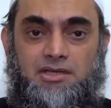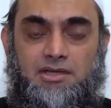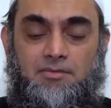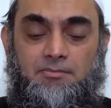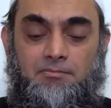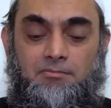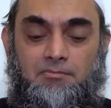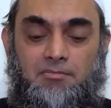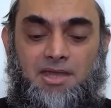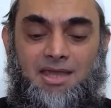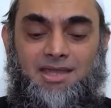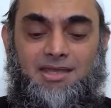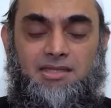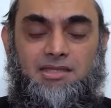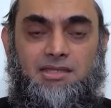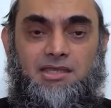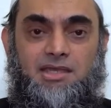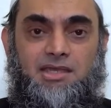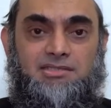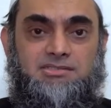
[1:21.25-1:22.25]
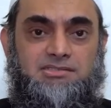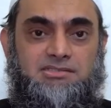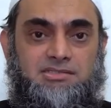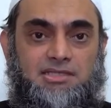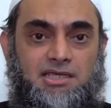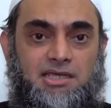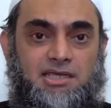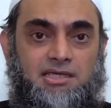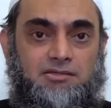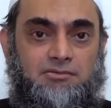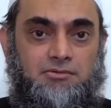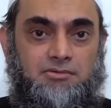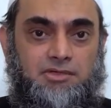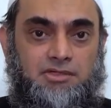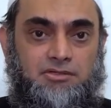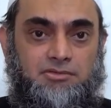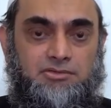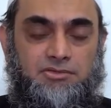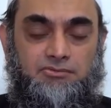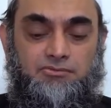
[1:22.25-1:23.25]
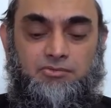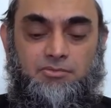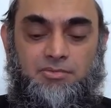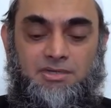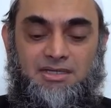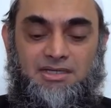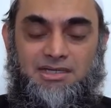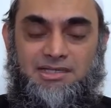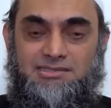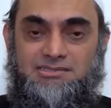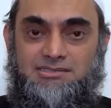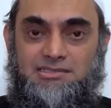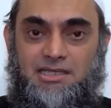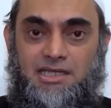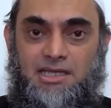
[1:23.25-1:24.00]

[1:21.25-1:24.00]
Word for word: a man gets angry or the woman gets